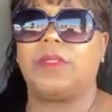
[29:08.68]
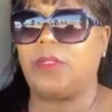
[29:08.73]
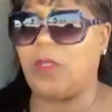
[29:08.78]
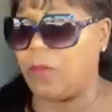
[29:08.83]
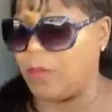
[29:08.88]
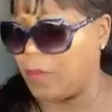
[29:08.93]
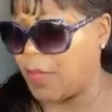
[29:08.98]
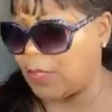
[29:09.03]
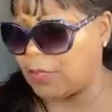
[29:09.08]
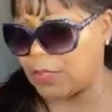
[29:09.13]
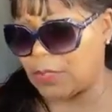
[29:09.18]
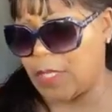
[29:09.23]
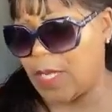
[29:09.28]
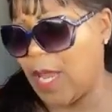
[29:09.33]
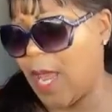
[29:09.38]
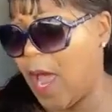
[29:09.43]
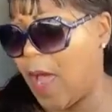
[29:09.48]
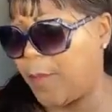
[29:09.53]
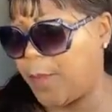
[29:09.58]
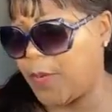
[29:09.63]
So much
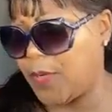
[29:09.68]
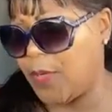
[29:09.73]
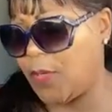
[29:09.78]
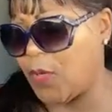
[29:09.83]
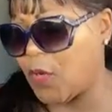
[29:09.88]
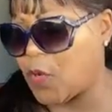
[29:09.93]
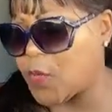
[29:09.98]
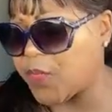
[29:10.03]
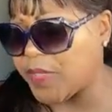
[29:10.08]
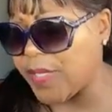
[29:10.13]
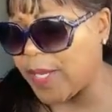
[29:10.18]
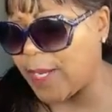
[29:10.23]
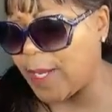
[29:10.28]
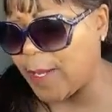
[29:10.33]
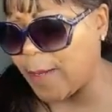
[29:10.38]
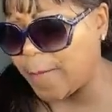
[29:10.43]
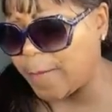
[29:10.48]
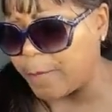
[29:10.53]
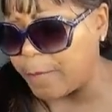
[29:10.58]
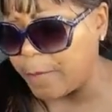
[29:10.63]
to happen, you know what I'm
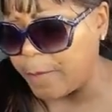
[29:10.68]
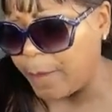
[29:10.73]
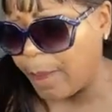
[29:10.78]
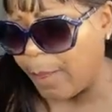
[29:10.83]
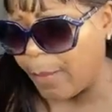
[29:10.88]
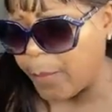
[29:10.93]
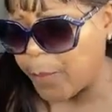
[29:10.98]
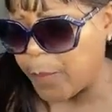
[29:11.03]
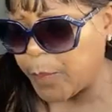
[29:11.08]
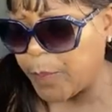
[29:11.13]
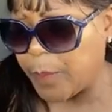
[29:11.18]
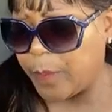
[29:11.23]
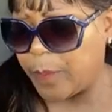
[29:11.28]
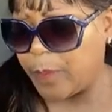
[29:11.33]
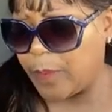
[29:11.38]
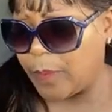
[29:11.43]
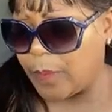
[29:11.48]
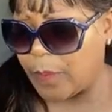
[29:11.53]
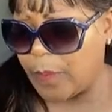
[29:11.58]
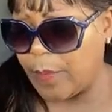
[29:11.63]
saying?
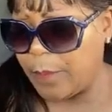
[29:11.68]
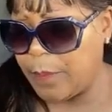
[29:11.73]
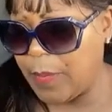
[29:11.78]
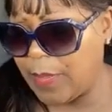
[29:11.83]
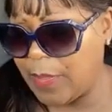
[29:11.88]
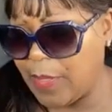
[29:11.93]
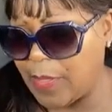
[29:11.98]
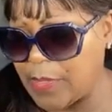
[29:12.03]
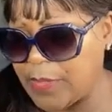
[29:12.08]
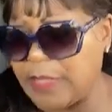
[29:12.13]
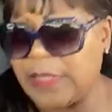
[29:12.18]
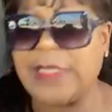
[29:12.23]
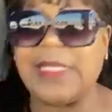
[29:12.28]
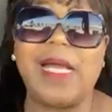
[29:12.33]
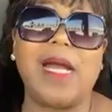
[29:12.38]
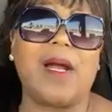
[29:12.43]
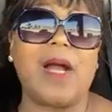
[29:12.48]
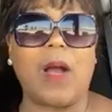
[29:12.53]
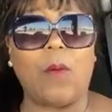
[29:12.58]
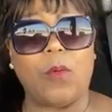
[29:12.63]
Because
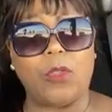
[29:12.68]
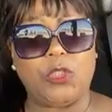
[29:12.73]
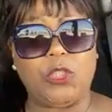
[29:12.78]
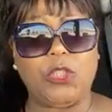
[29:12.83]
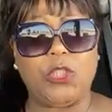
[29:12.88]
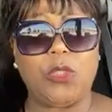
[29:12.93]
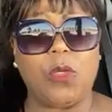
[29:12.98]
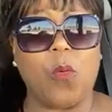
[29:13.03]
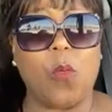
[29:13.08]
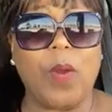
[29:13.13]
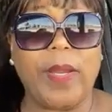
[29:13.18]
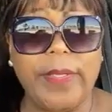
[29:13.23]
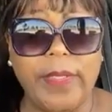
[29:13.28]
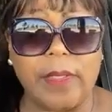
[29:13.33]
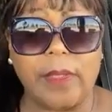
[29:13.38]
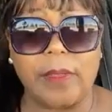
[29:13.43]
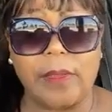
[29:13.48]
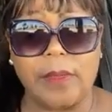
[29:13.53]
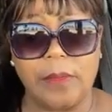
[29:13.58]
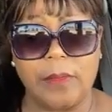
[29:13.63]
now I want you to
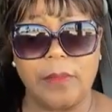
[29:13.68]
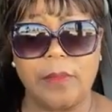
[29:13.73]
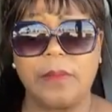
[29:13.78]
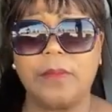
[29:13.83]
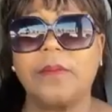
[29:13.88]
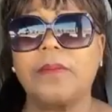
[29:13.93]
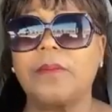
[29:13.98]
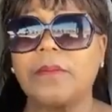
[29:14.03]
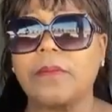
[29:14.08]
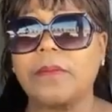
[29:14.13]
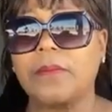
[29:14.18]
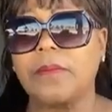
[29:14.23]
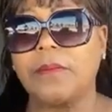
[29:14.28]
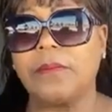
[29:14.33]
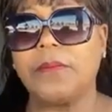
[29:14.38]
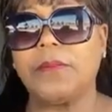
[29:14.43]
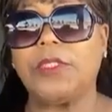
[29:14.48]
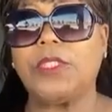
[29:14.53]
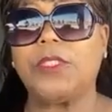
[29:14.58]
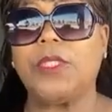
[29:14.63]
awaken
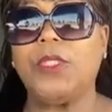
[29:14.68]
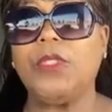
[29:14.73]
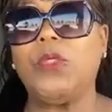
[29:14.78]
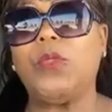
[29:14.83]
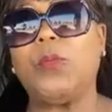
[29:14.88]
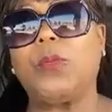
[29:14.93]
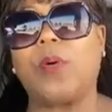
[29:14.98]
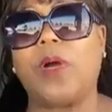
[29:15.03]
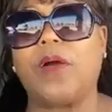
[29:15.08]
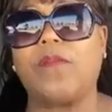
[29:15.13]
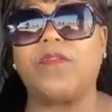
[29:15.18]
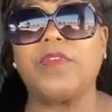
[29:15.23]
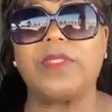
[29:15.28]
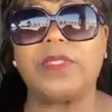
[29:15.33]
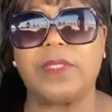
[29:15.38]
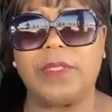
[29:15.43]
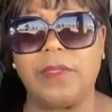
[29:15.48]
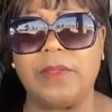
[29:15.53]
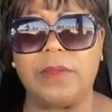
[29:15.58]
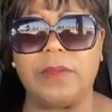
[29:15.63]
to the new
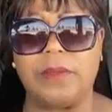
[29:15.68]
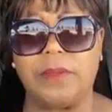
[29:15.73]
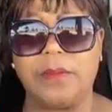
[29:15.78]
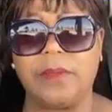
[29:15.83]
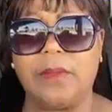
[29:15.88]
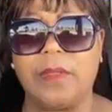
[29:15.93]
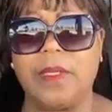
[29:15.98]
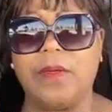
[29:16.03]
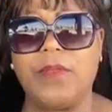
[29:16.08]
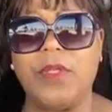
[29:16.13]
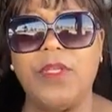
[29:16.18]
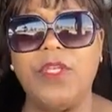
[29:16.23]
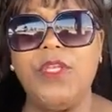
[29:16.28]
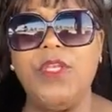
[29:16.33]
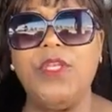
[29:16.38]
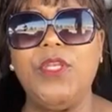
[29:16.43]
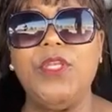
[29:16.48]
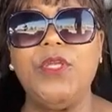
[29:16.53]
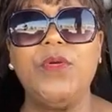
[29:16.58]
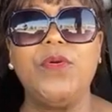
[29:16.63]
prophecy of the
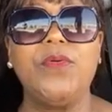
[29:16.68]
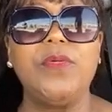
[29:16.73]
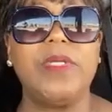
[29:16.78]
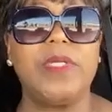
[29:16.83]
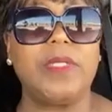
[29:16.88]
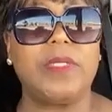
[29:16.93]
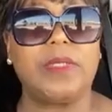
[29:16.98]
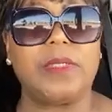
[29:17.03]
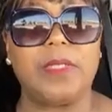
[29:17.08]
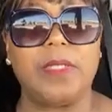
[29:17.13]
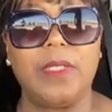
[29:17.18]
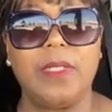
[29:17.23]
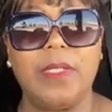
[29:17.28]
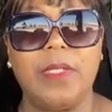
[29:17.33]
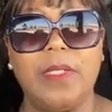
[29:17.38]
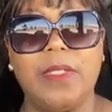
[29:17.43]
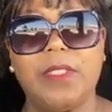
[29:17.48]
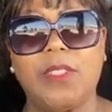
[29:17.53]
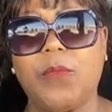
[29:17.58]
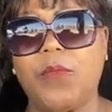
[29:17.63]
newness,
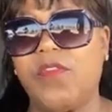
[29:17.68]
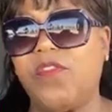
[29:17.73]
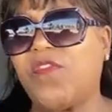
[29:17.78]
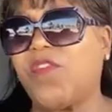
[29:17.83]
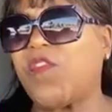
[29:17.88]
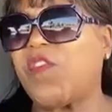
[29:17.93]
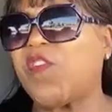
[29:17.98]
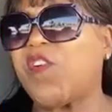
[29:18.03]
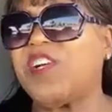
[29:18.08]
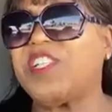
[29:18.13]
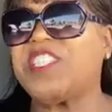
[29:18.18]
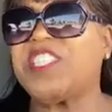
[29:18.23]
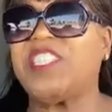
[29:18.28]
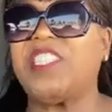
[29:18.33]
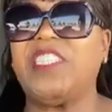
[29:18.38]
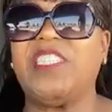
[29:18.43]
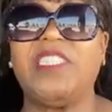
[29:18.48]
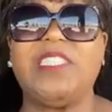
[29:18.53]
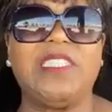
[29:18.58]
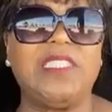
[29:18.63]
the
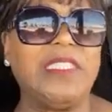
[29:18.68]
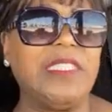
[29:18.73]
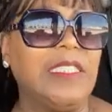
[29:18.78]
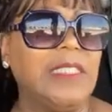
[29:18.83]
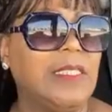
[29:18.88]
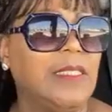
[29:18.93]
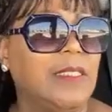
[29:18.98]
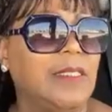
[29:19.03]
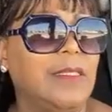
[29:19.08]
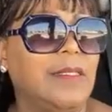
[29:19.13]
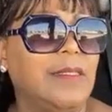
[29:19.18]
refreshing.